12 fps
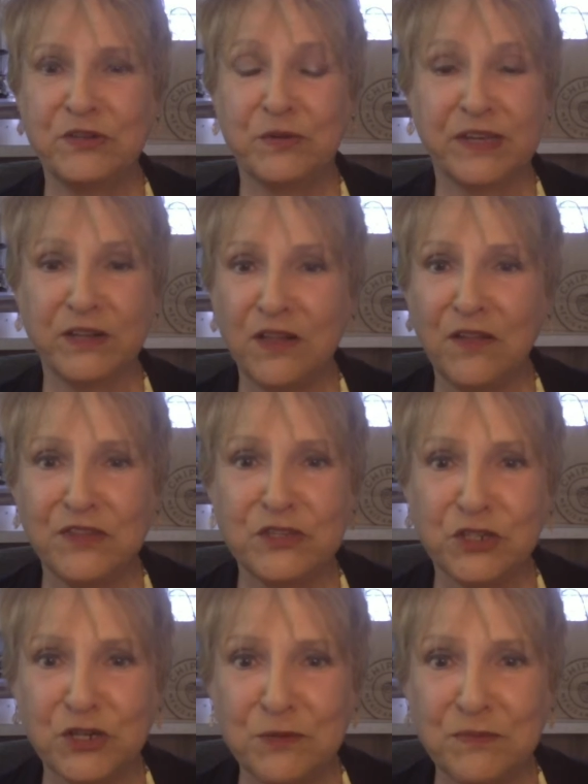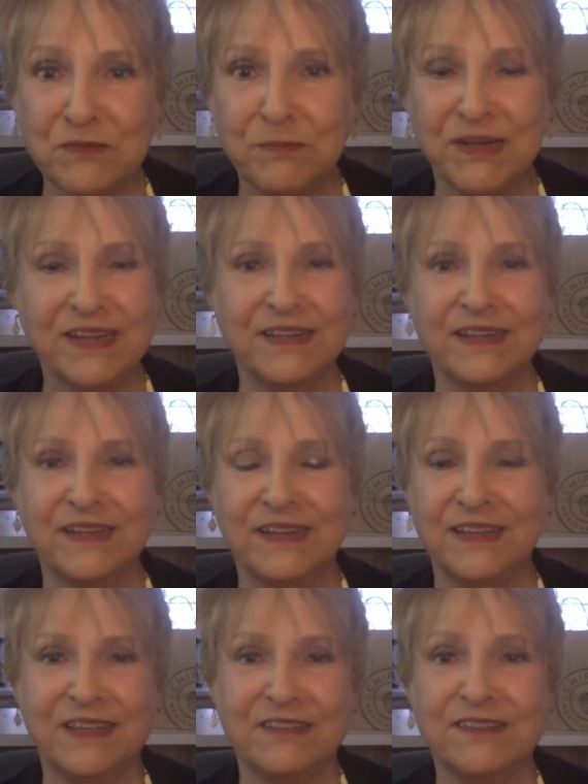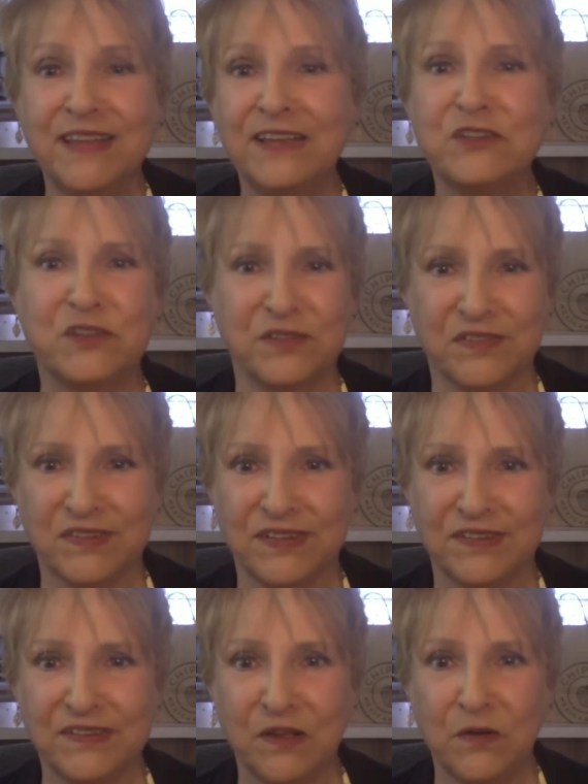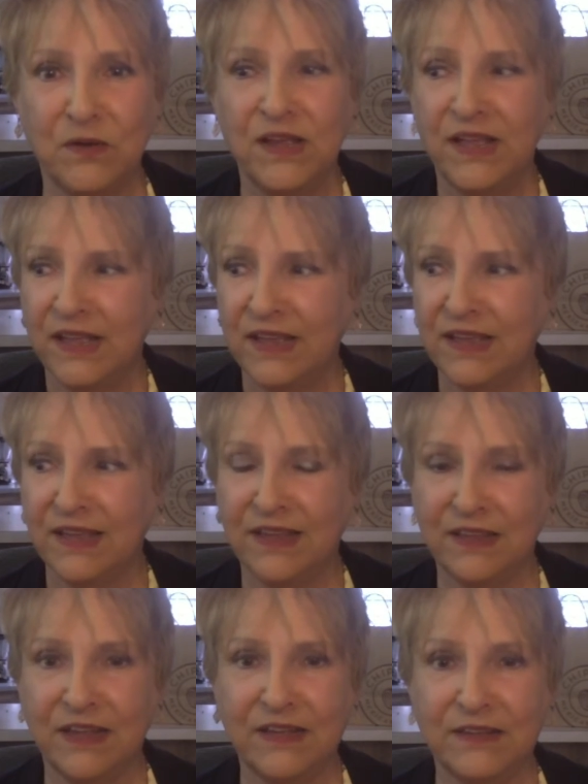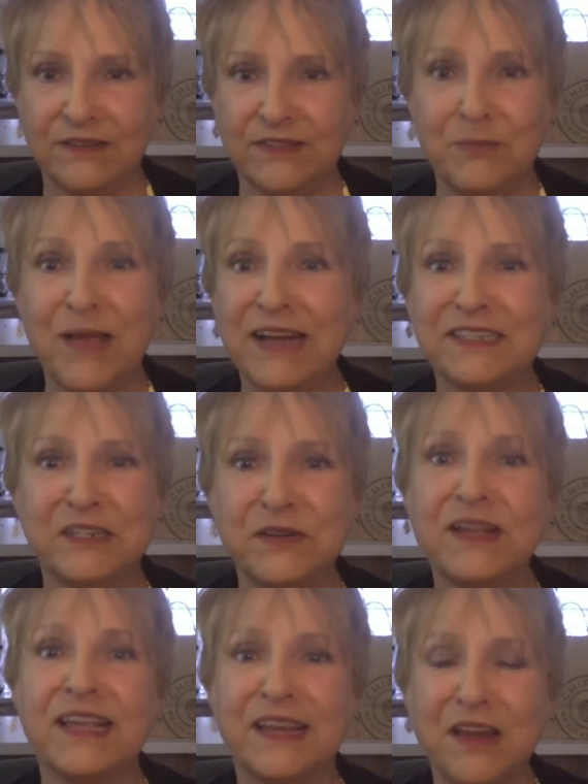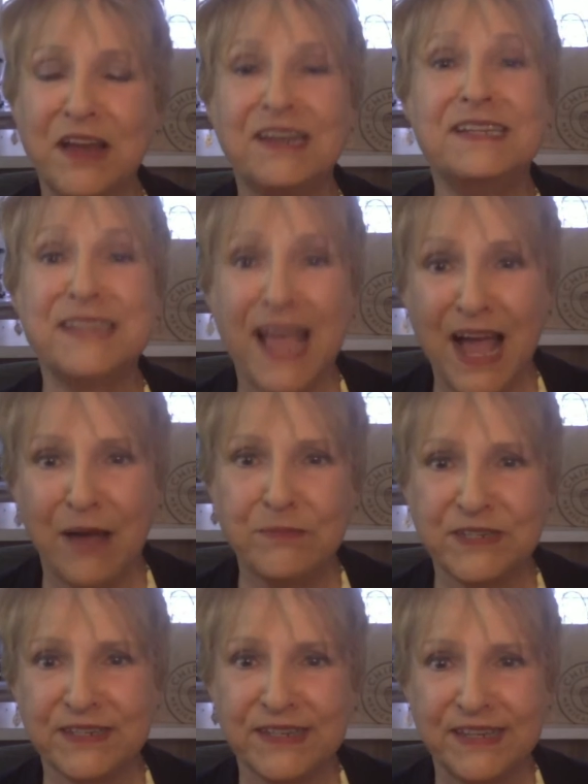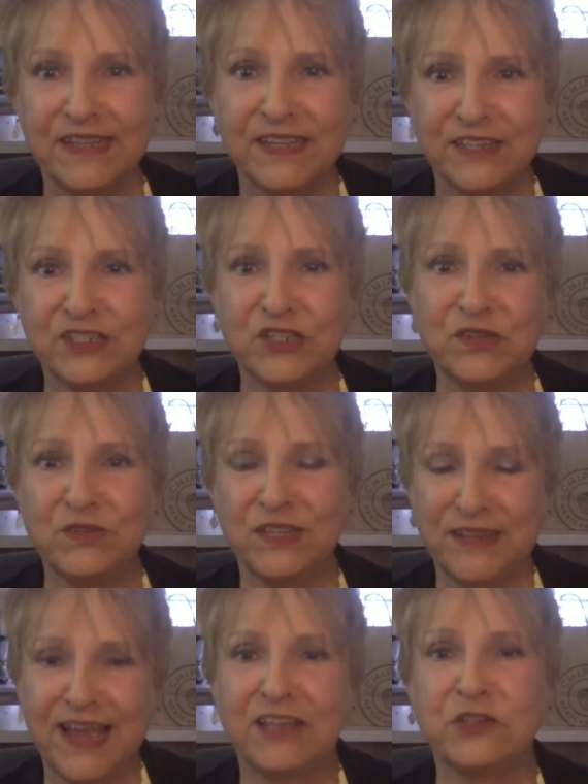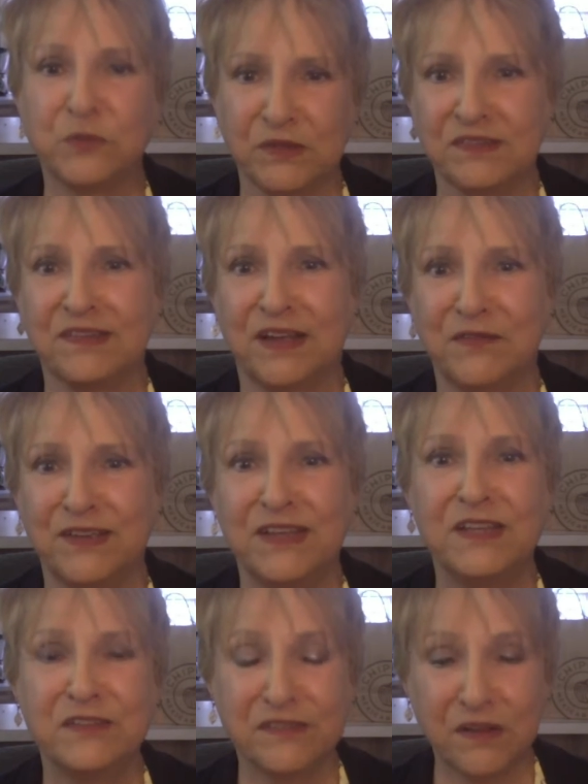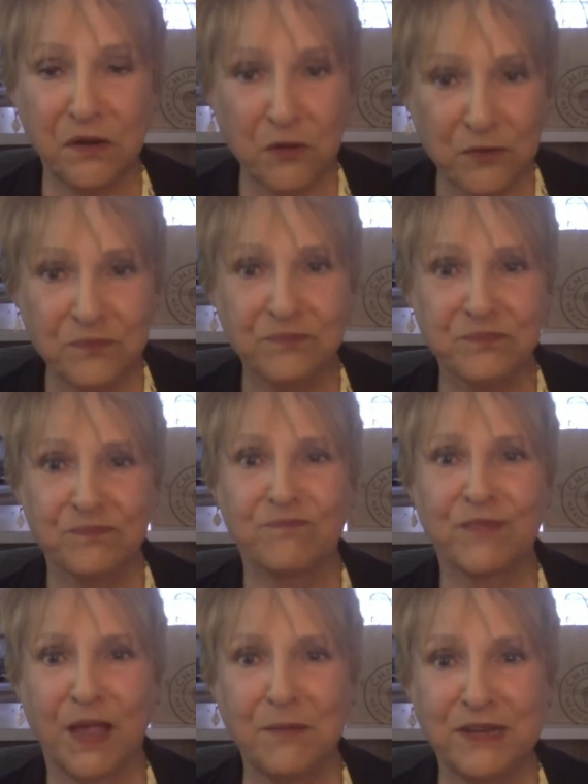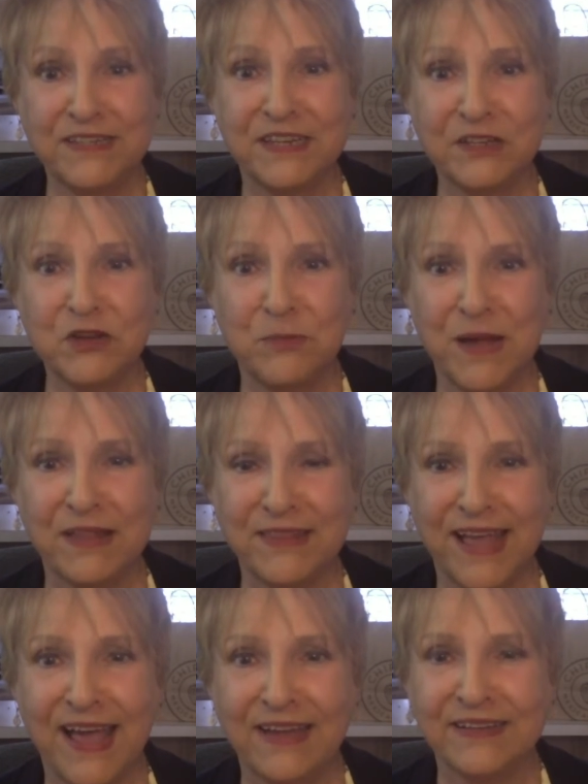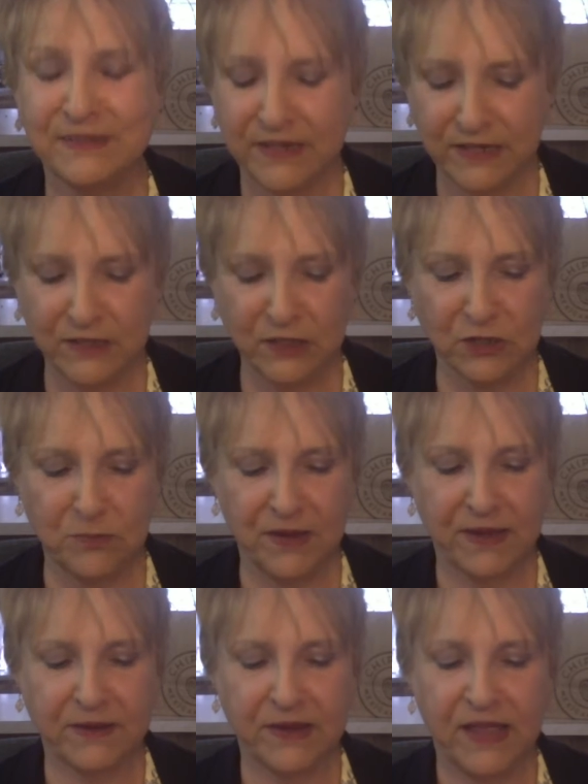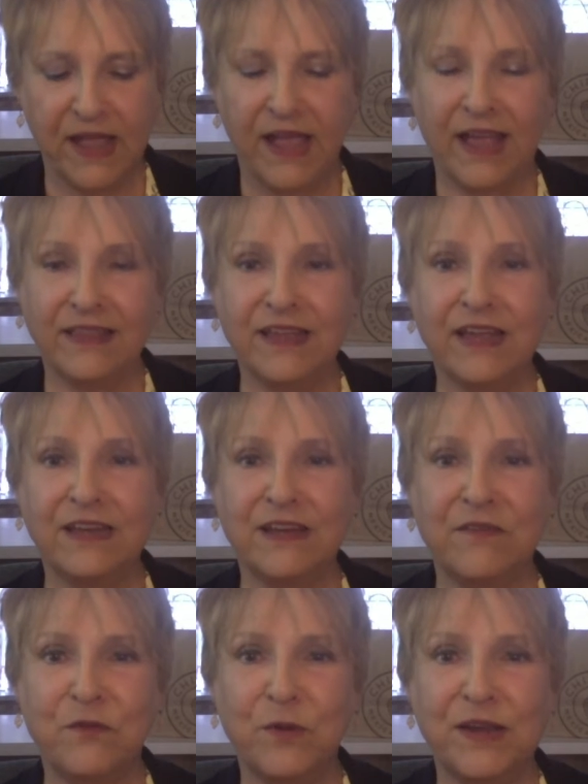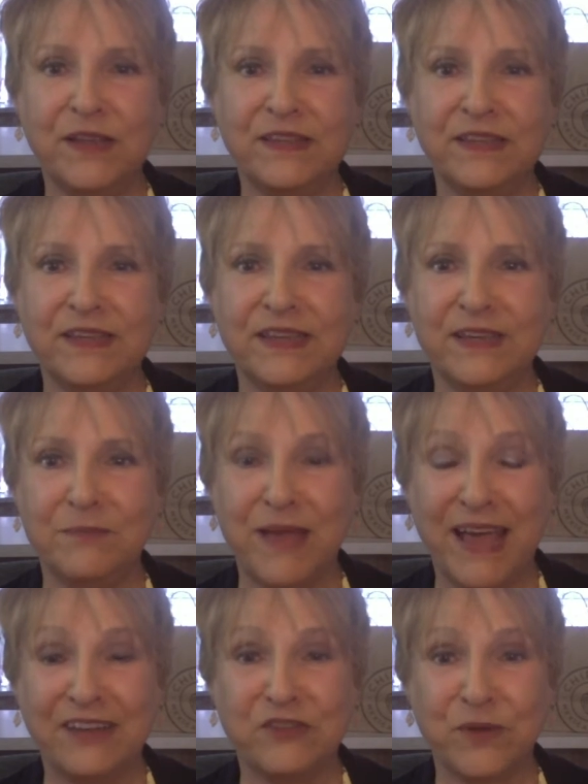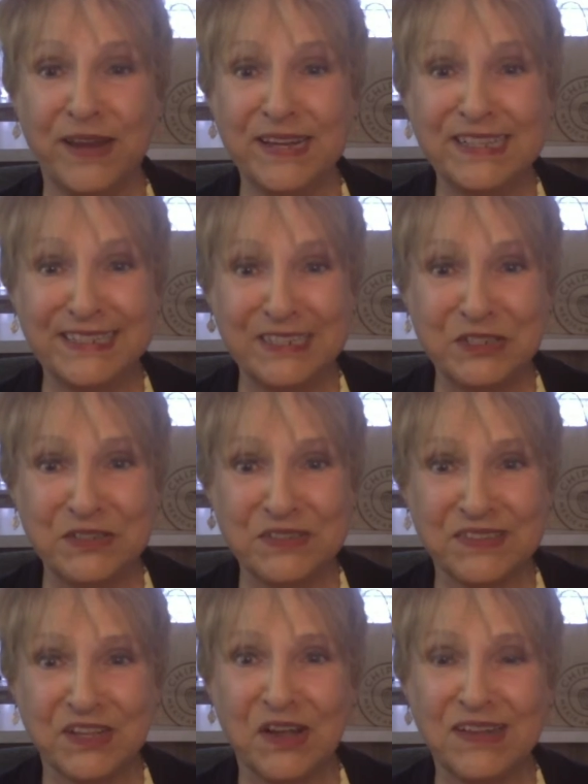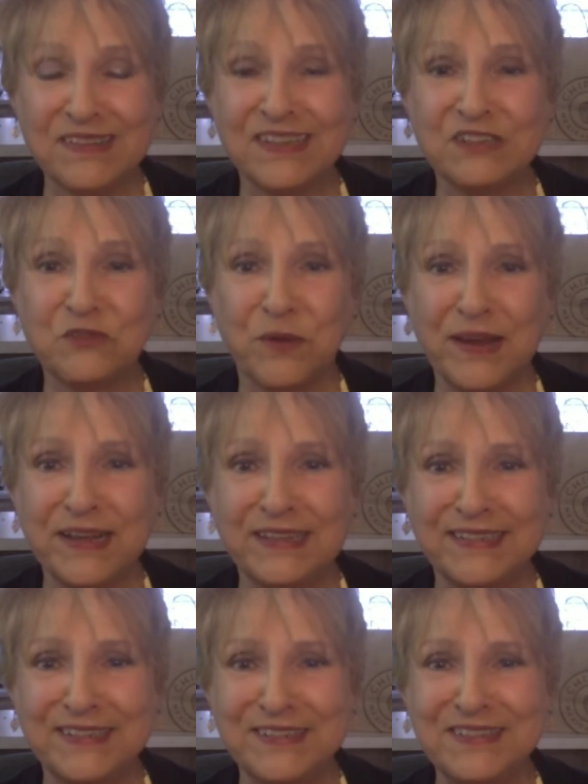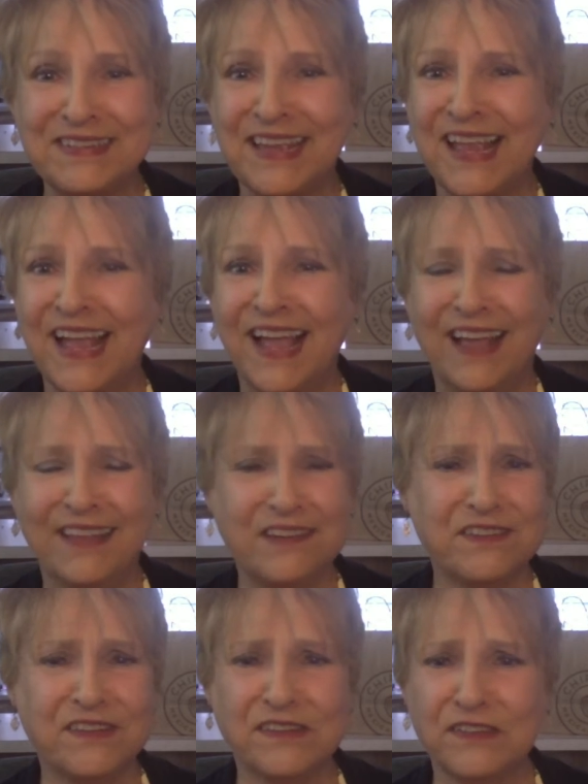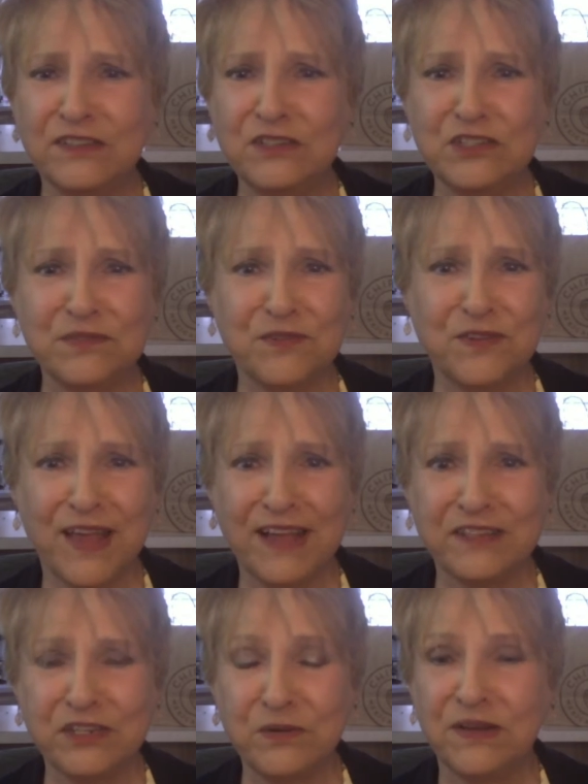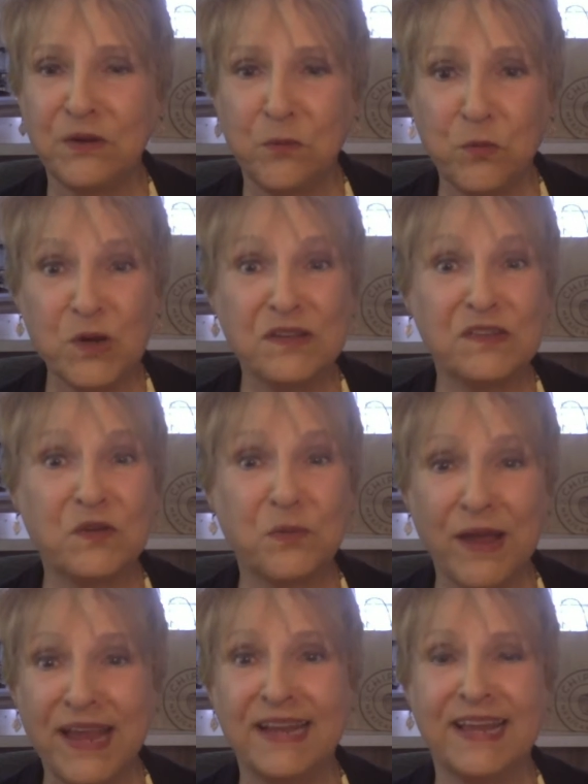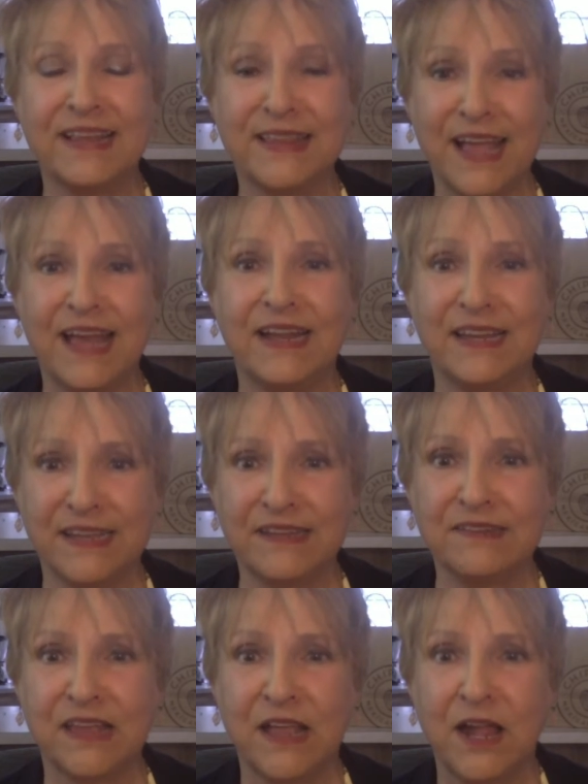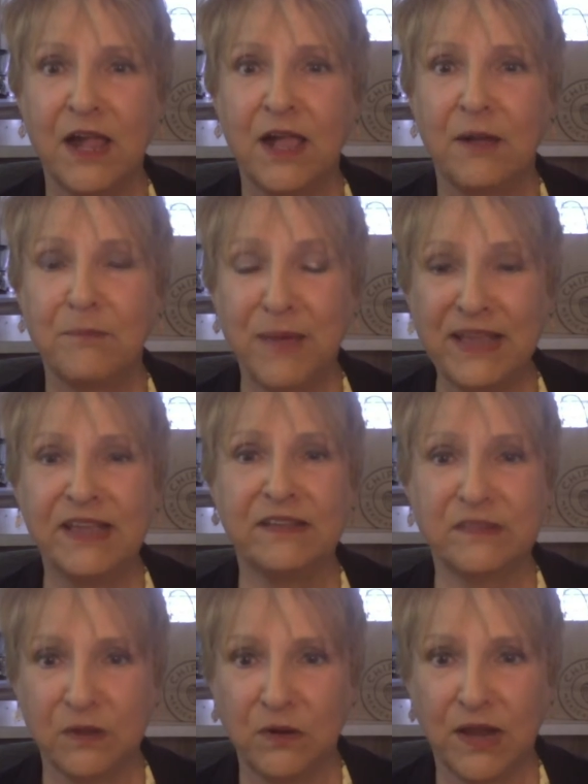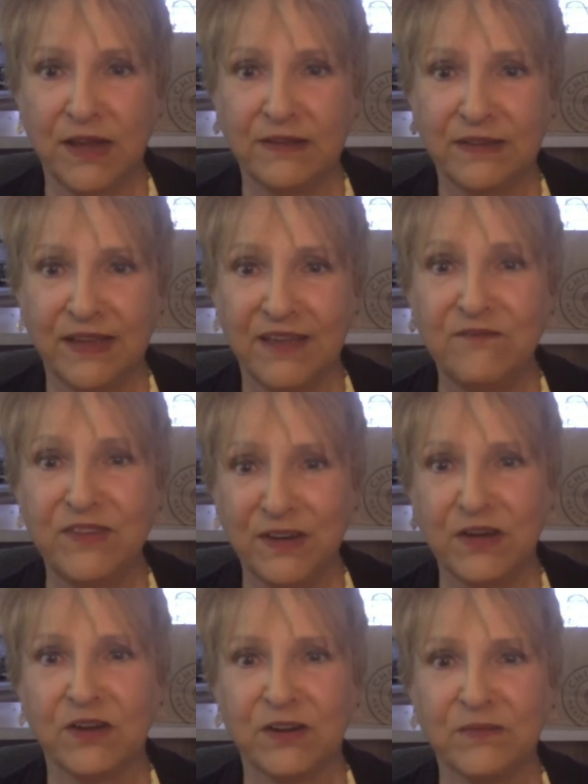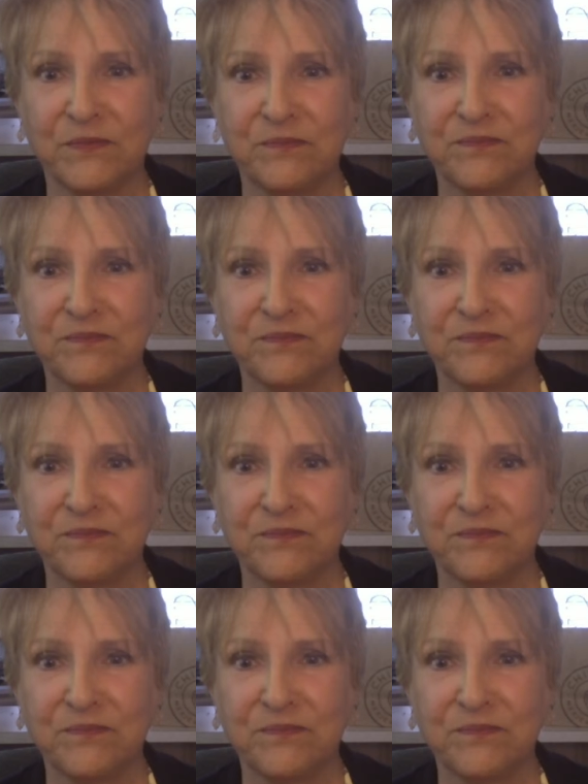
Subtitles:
to kill all the germs, but it's nature's. So the bacteria cannot adapt to the natural stuff. So I'm going to tell you about that in a little bit. And then avoid the bad drain cleaners, the caustic drain cleaners. And there's a solution for that too, and it works great. And that is baking soda and vinegar.